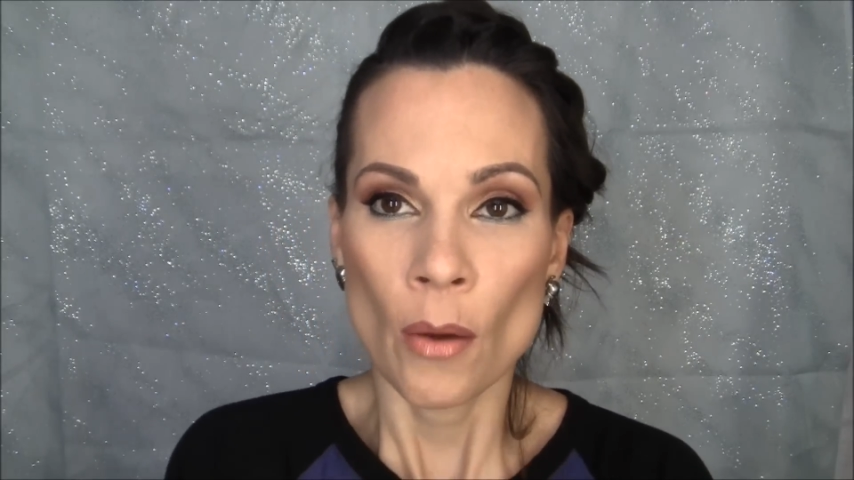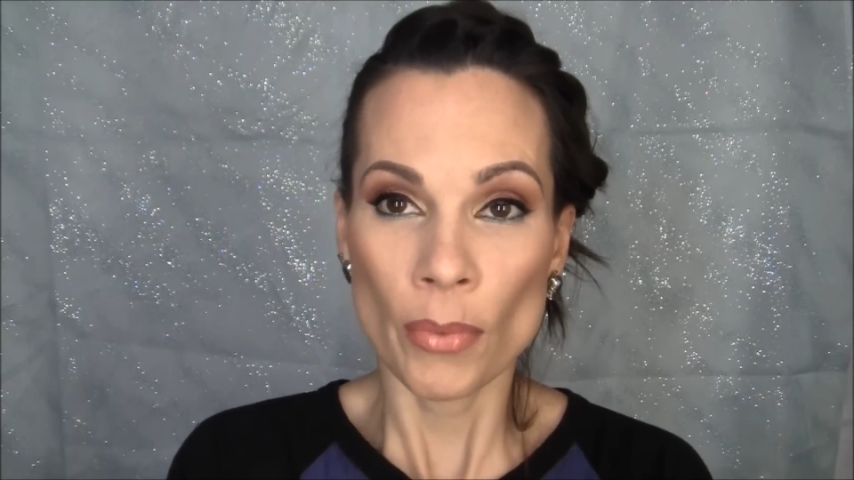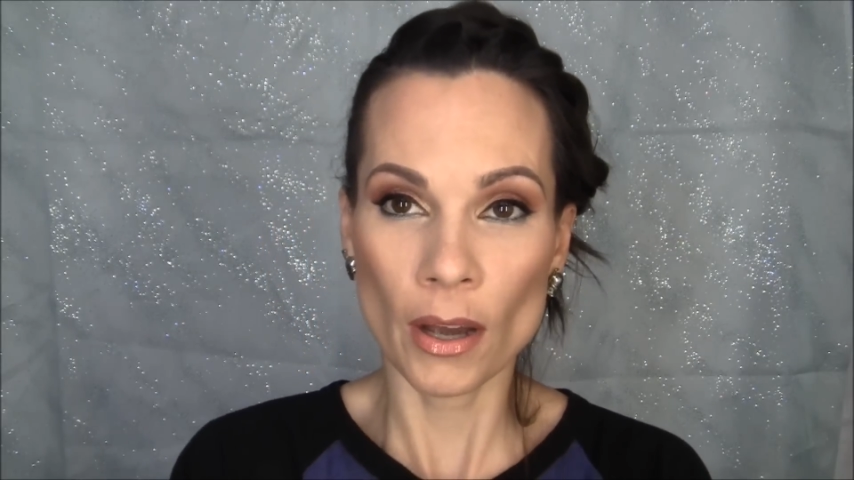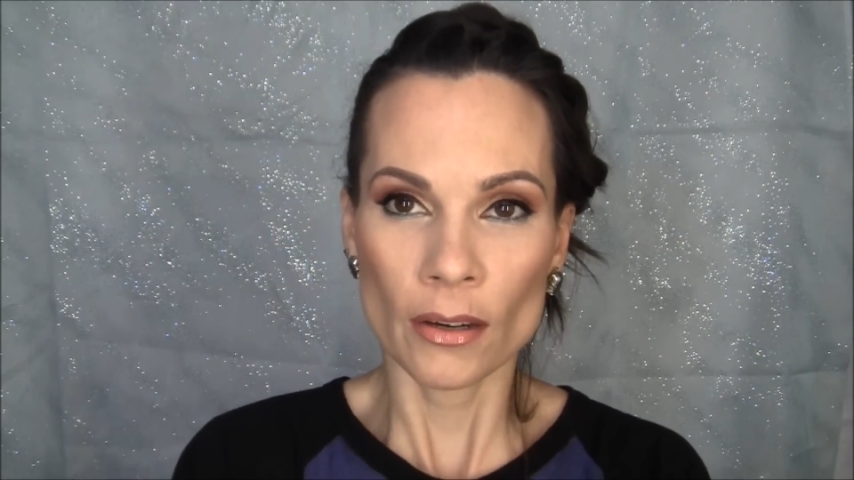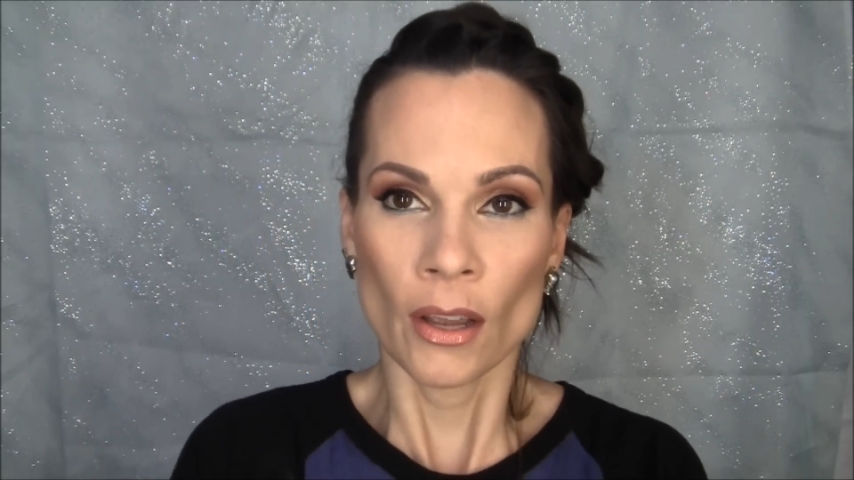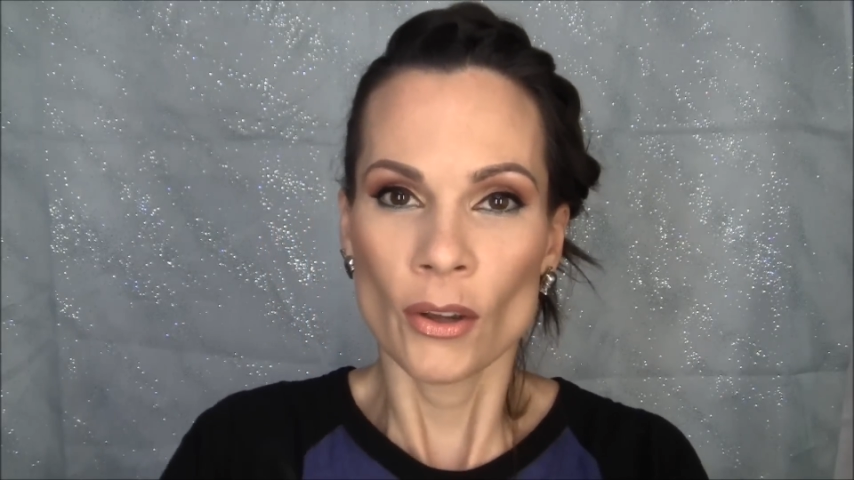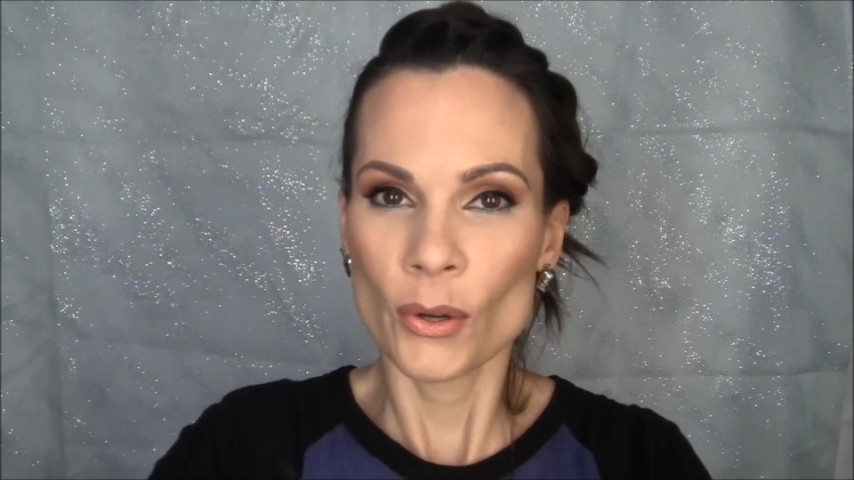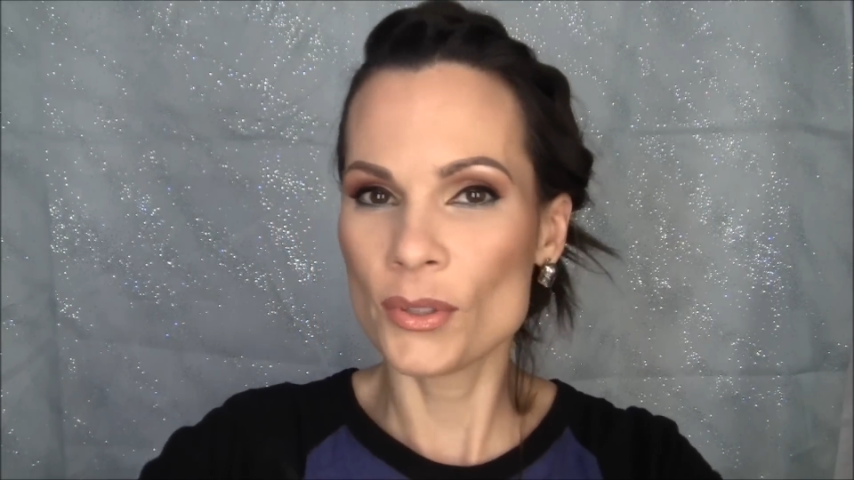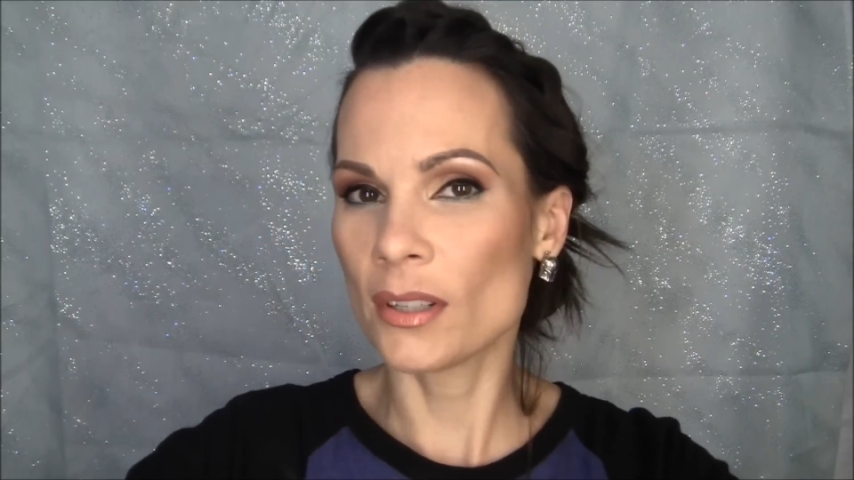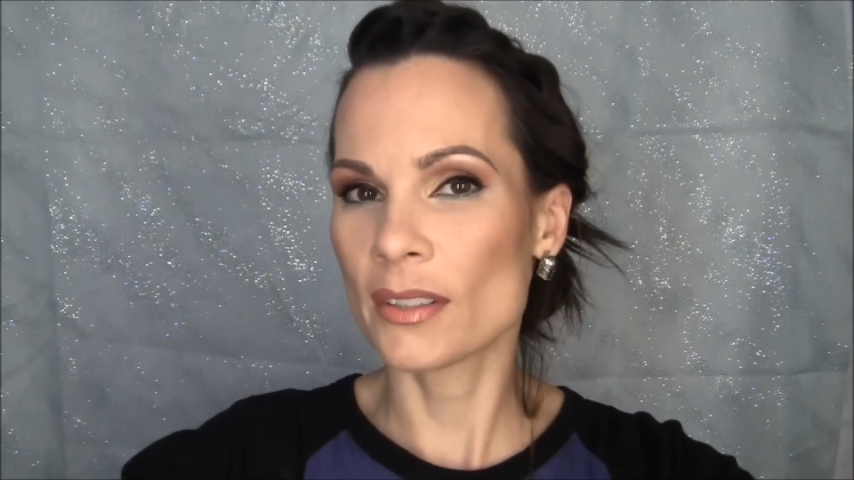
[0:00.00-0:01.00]
But
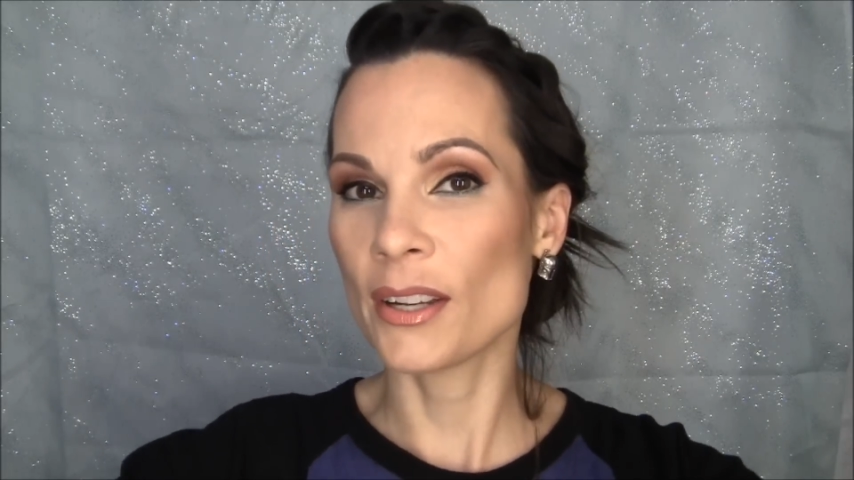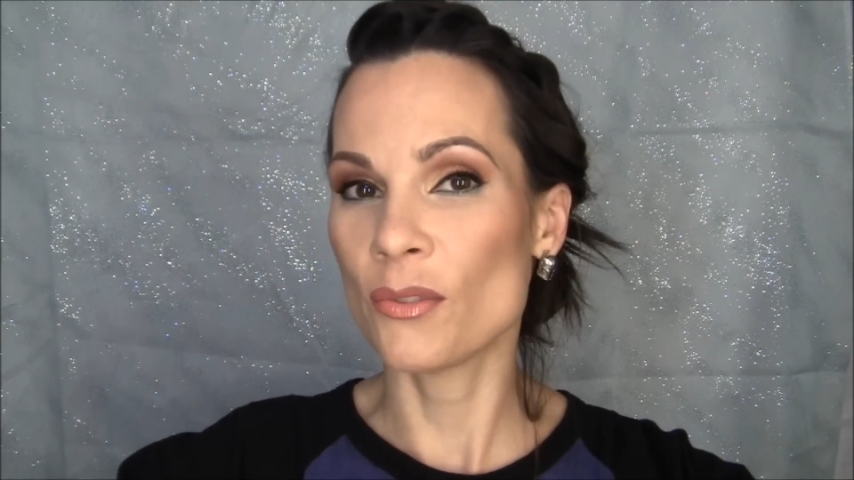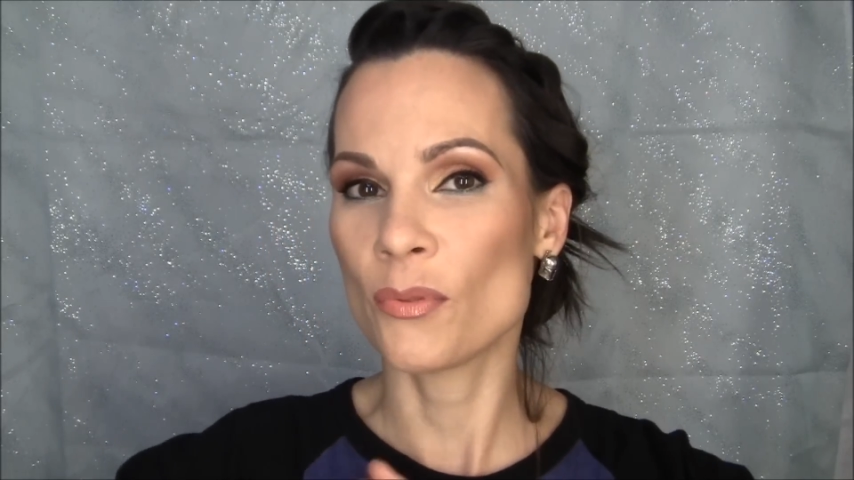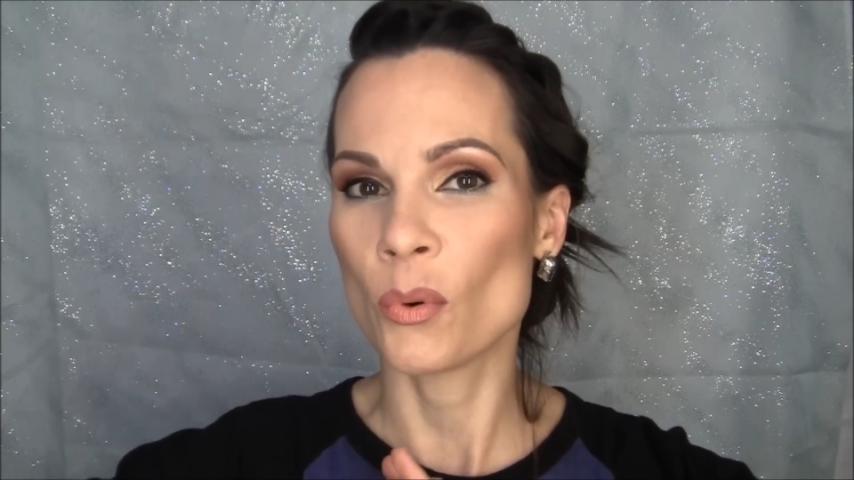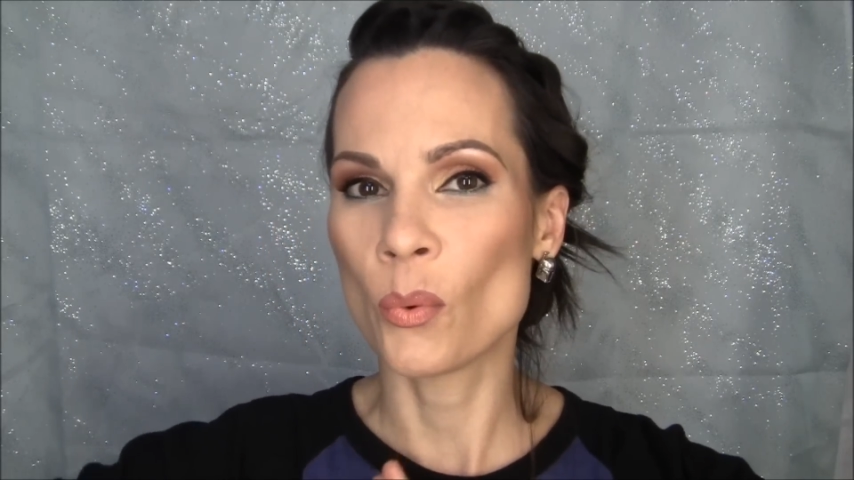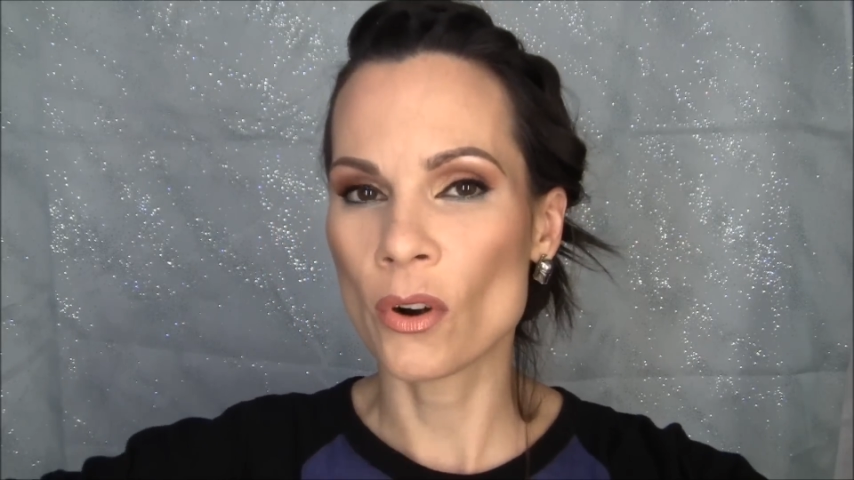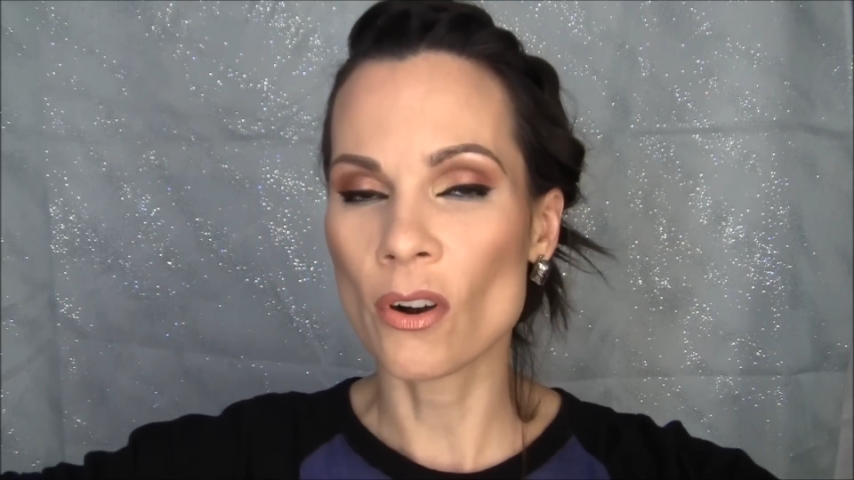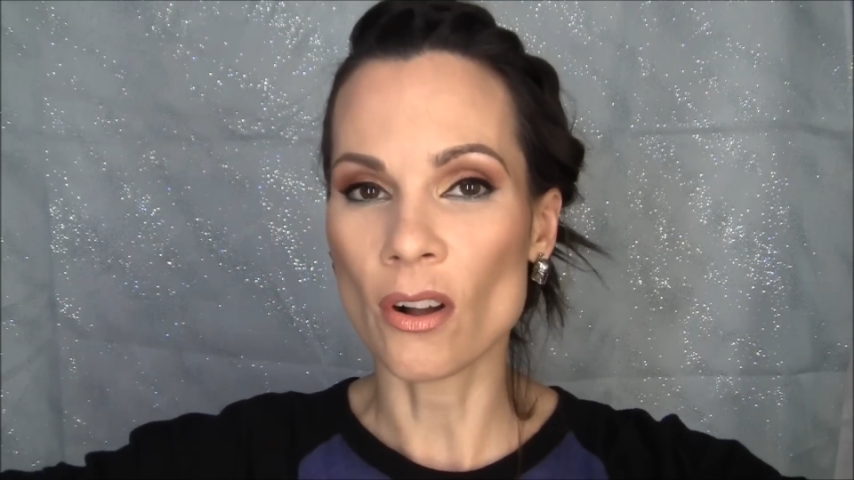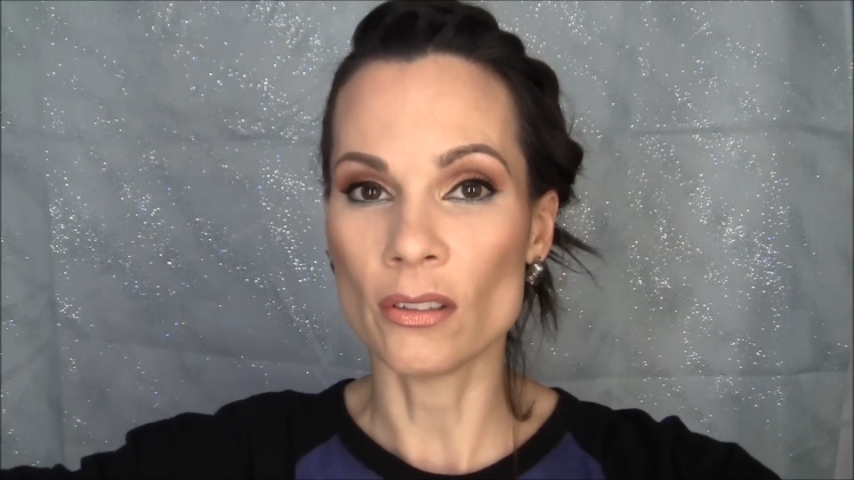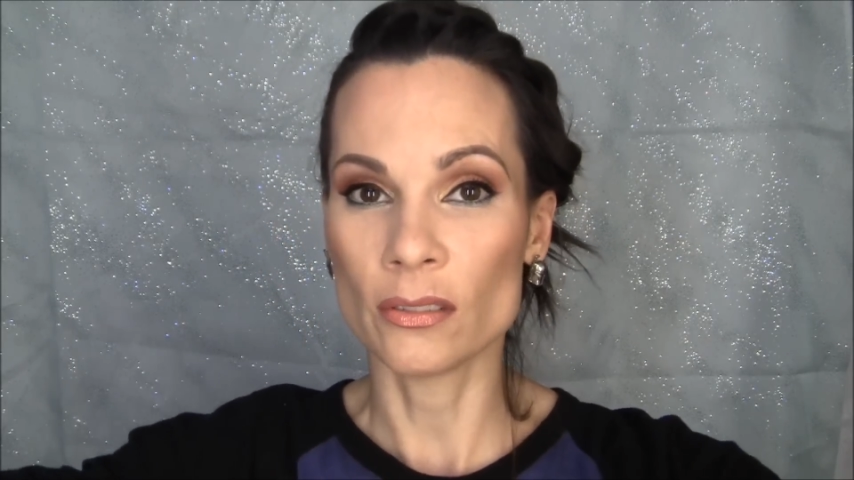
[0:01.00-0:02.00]
who's excited for
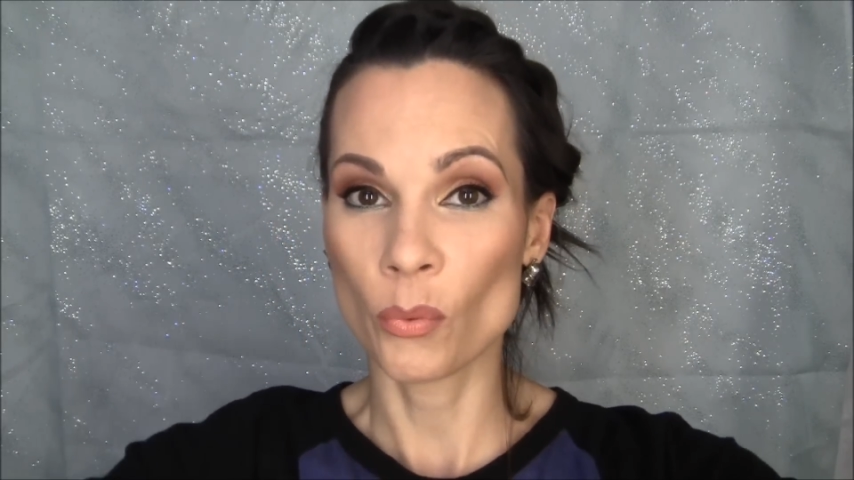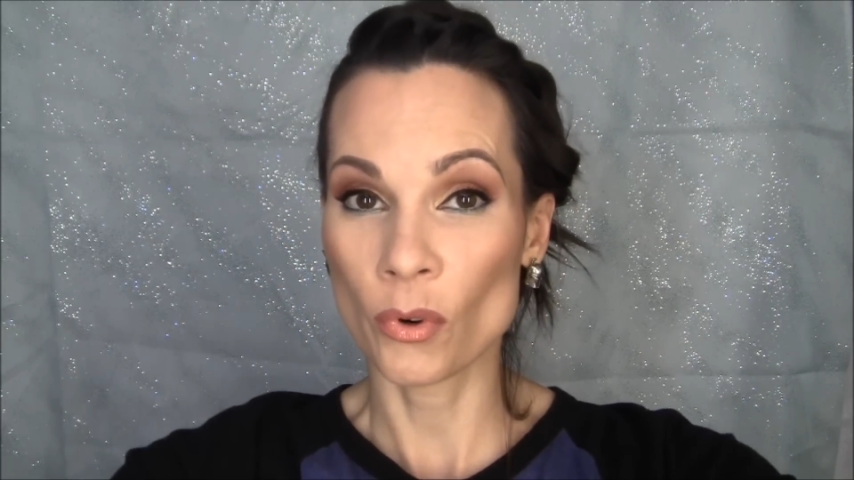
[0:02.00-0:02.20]
Whirl?